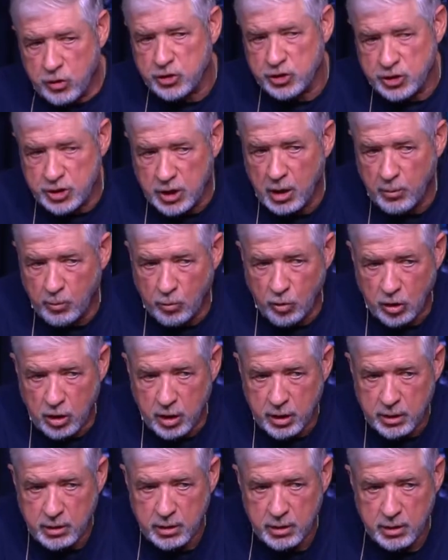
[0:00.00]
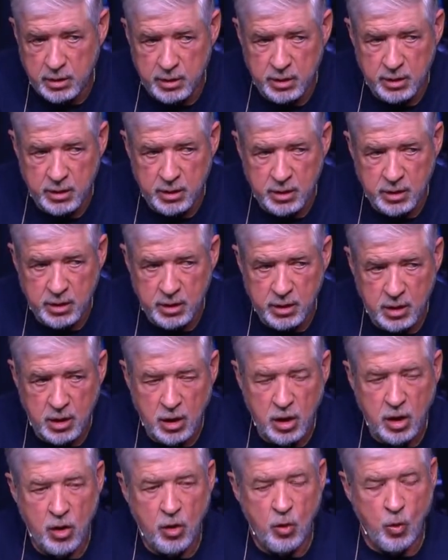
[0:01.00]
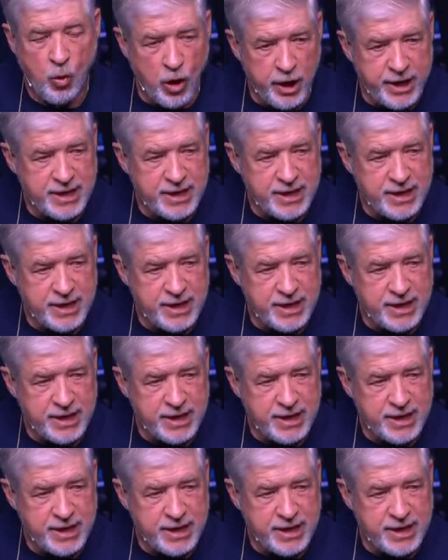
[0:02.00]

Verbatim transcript: someone, what